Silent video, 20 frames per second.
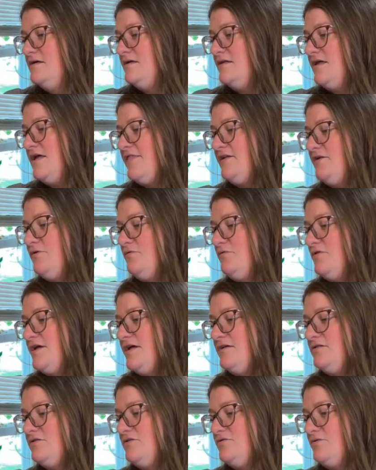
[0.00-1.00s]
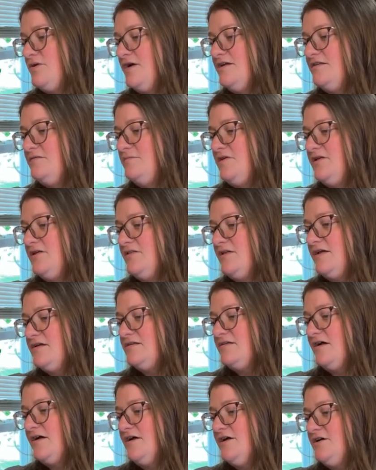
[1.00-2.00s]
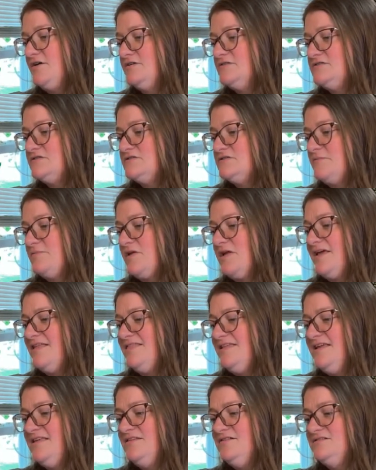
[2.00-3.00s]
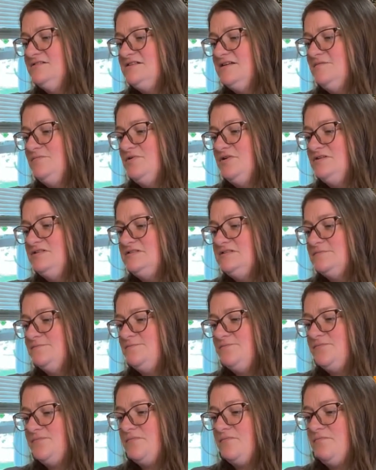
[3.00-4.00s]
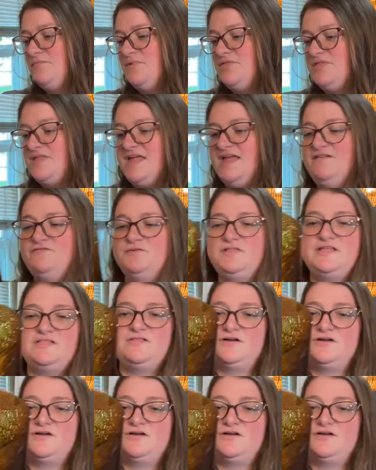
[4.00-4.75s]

Yeah, they don't like look right to be like tigers or something. I think they're zebras, but they have really